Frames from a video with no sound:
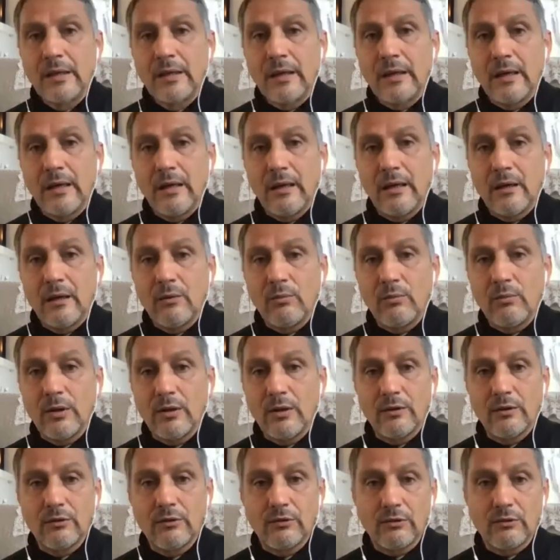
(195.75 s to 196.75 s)

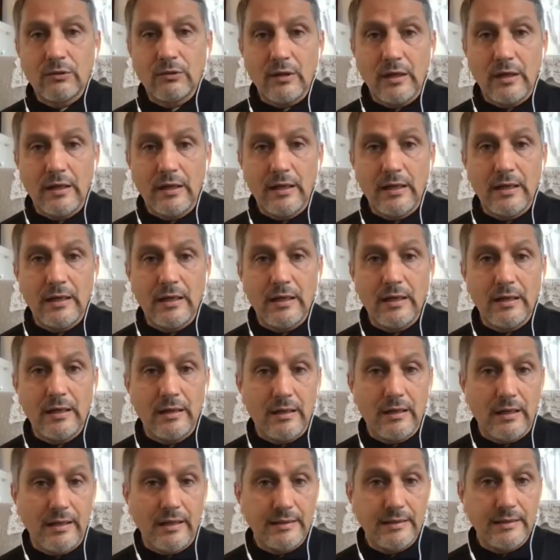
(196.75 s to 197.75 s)
was
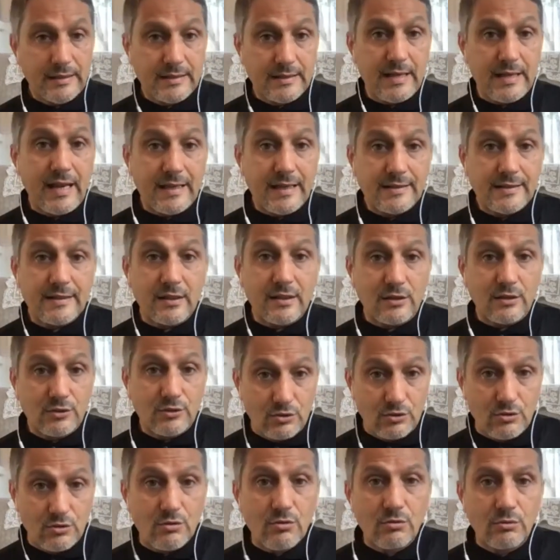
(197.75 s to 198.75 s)
a disaster
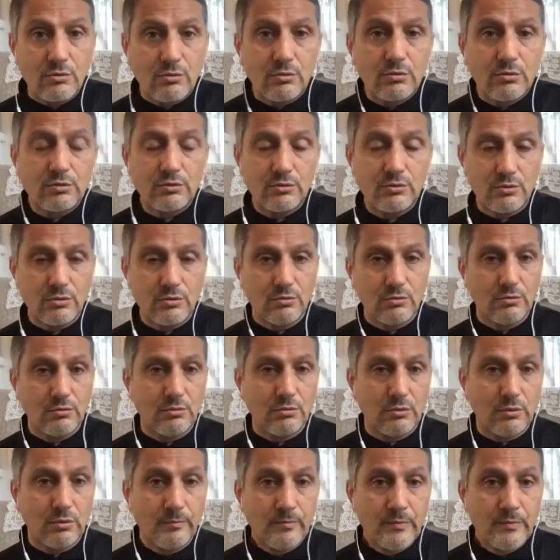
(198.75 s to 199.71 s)
due to